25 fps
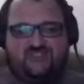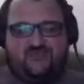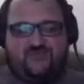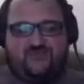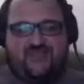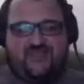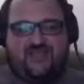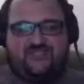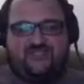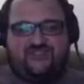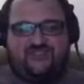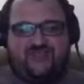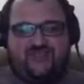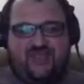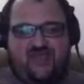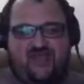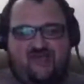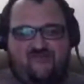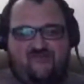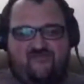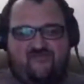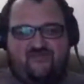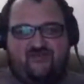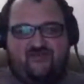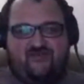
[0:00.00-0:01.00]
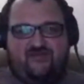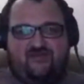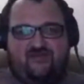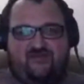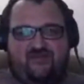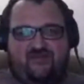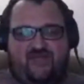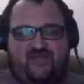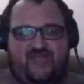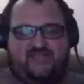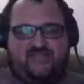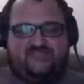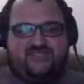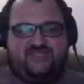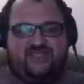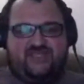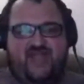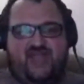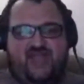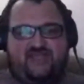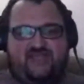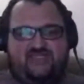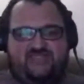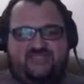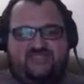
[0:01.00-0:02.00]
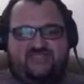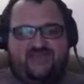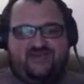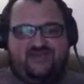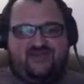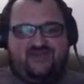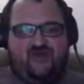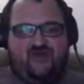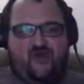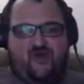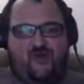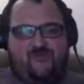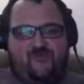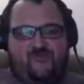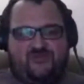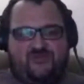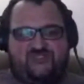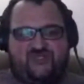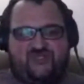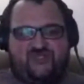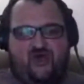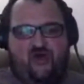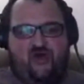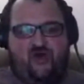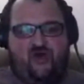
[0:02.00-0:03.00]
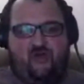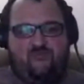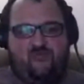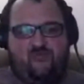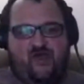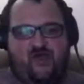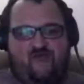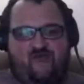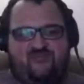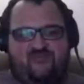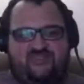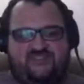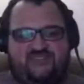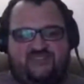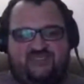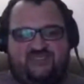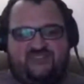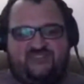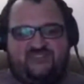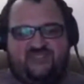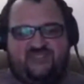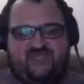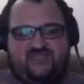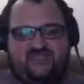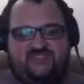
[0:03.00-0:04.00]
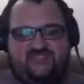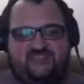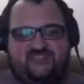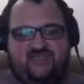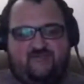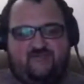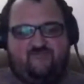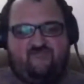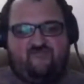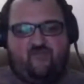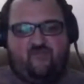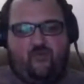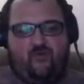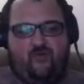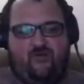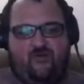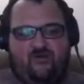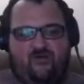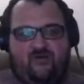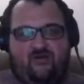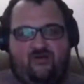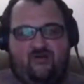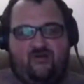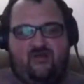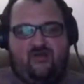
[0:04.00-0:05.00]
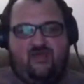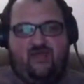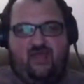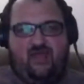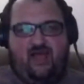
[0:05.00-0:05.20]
So we actually have, it's 19 in almost all provinces except for